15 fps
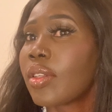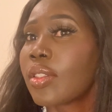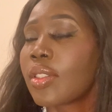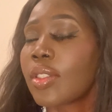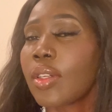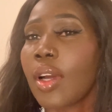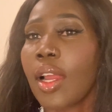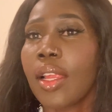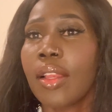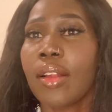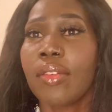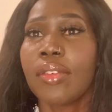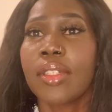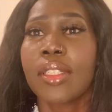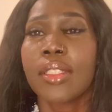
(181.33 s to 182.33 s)
So I love
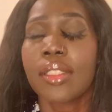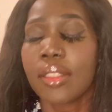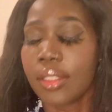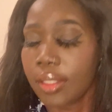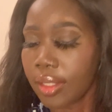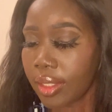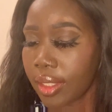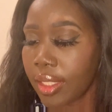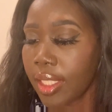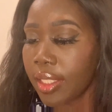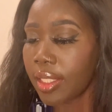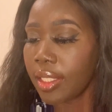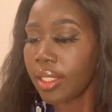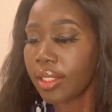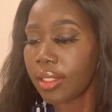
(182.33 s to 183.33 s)
it. This
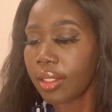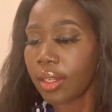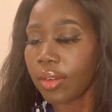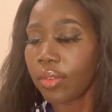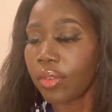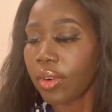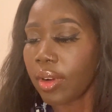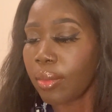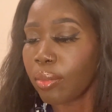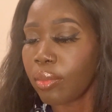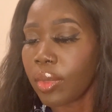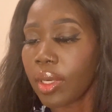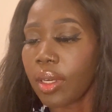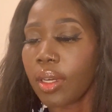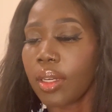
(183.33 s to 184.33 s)
is
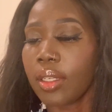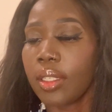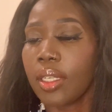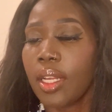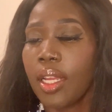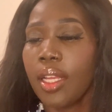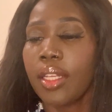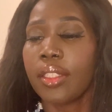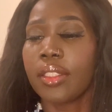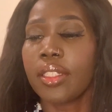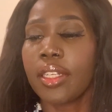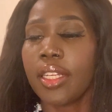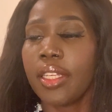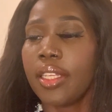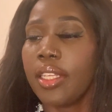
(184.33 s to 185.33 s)
from
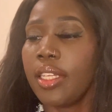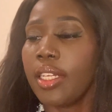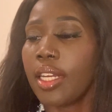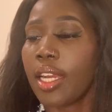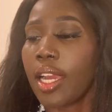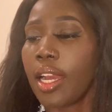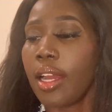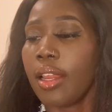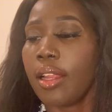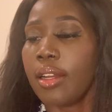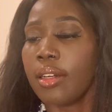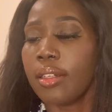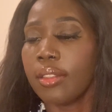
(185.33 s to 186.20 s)
3D Color